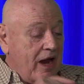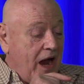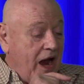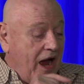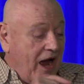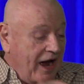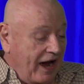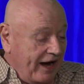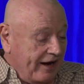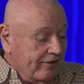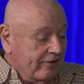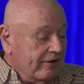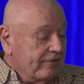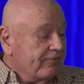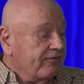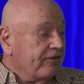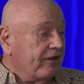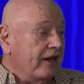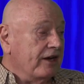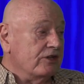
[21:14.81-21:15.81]
higher
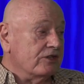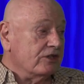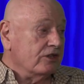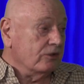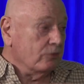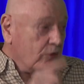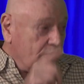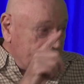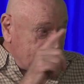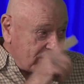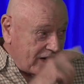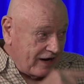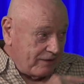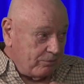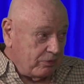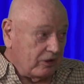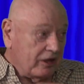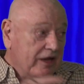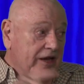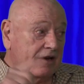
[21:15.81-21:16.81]
inflation, which I
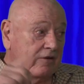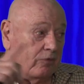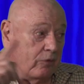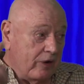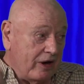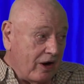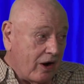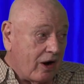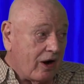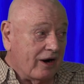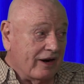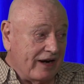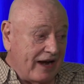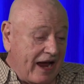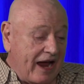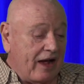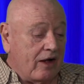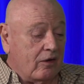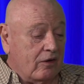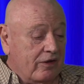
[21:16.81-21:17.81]
believe we are
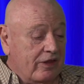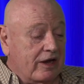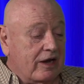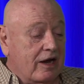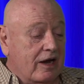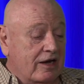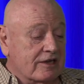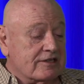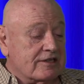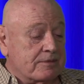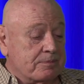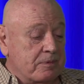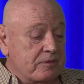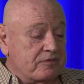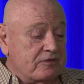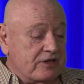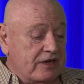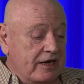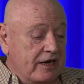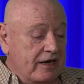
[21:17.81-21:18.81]
now on the cusp of
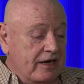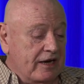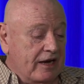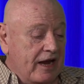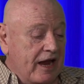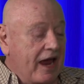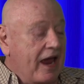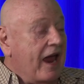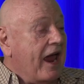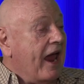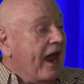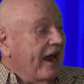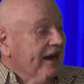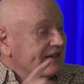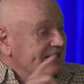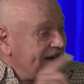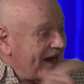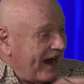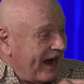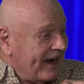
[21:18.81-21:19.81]
seeing,
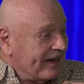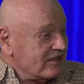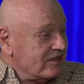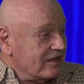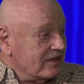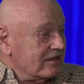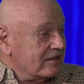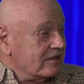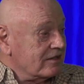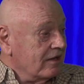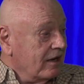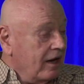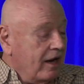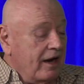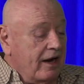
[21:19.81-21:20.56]
and taxes.